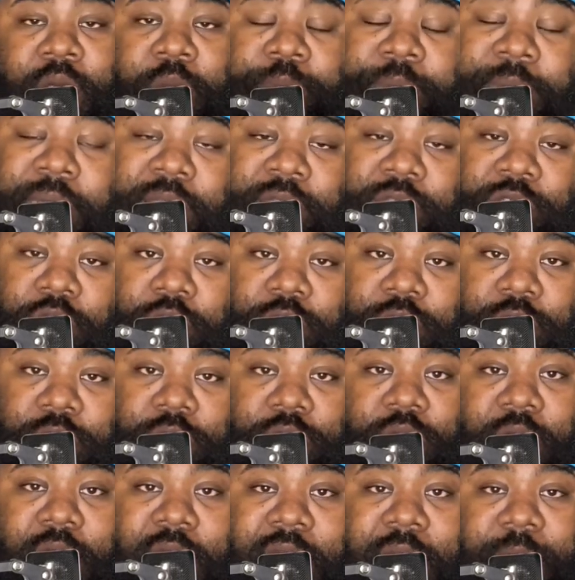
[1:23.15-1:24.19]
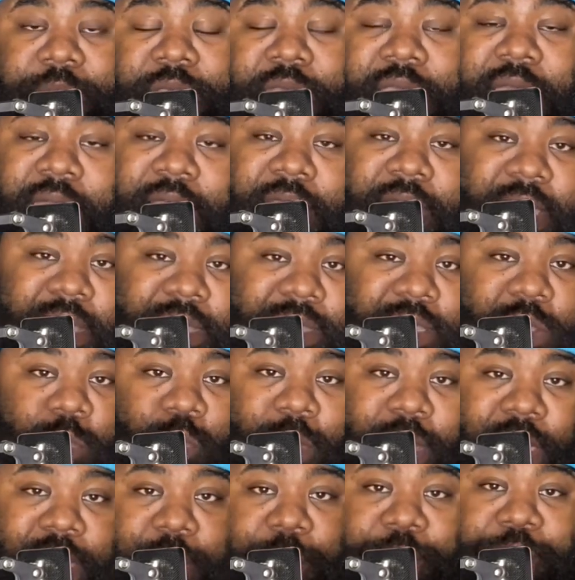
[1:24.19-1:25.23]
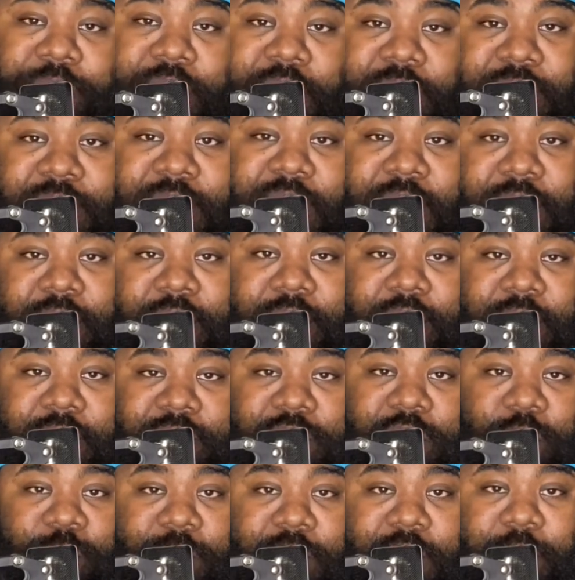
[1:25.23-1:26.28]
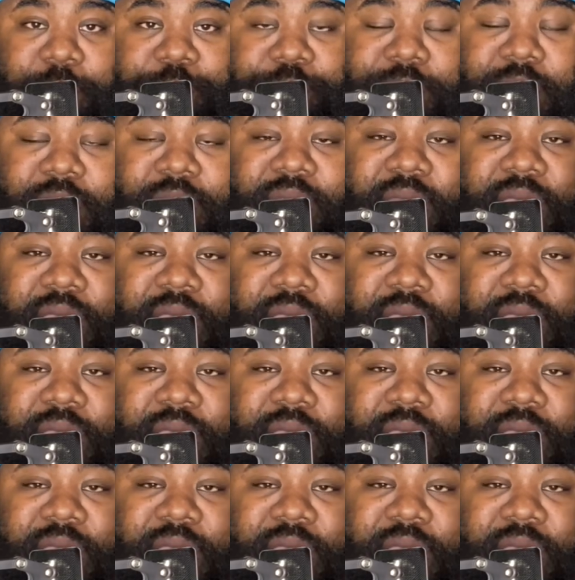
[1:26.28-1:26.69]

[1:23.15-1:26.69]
Make sure you subscribe. You got to hit the red button down there. Hit the red button.